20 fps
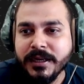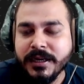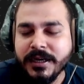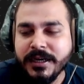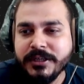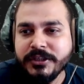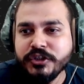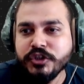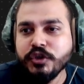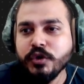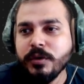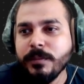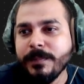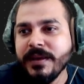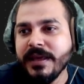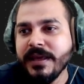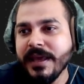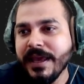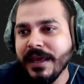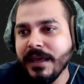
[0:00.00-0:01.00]
it should
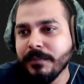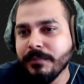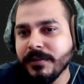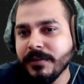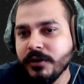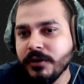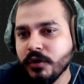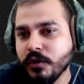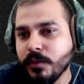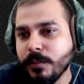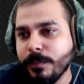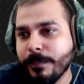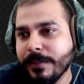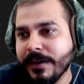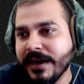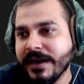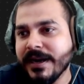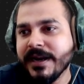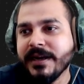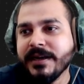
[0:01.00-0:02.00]
be able to
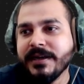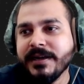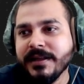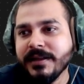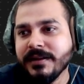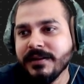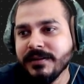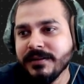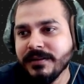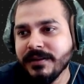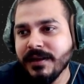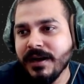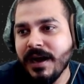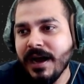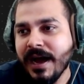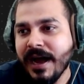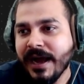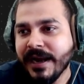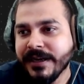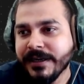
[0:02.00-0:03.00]
predict the
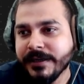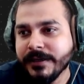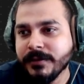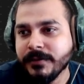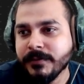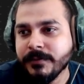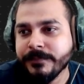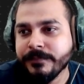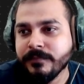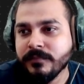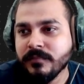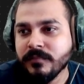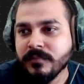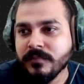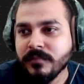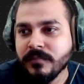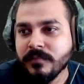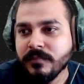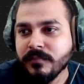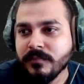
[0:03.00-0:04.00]
height.
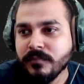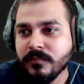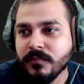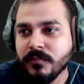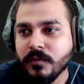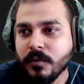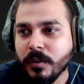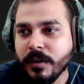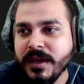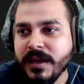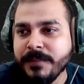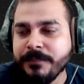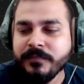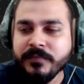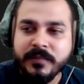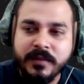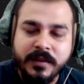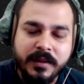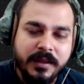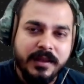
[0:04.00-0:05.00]
Okay.
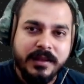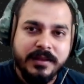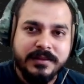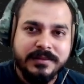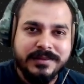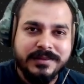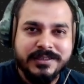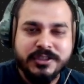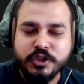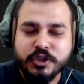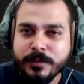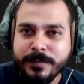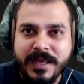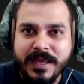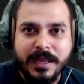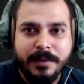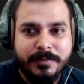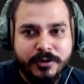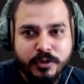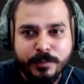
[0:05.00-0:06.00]
This should
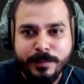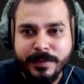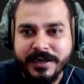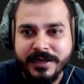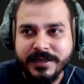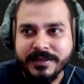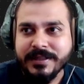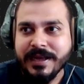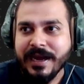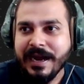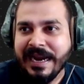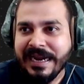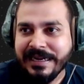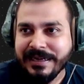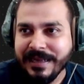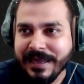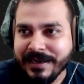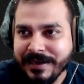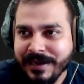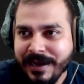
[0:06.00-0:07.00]
be able to predict the height.
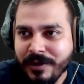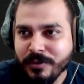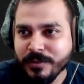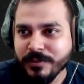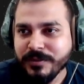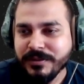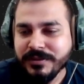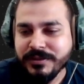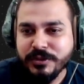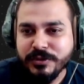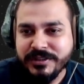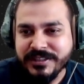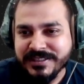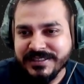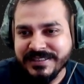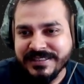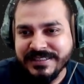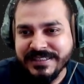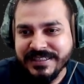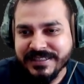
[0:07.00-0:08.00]
And now you
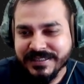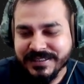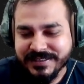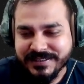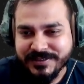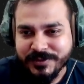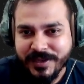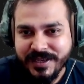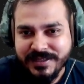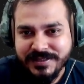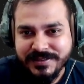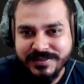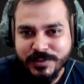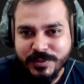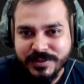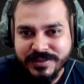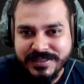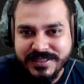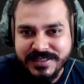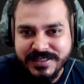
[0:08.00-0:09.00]
just see this. Okay.
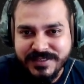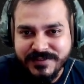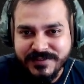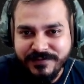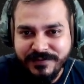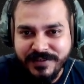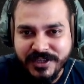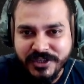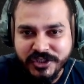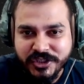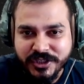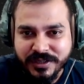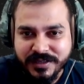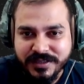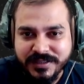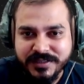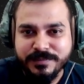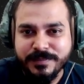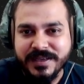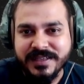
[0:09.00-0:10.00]
So this feature is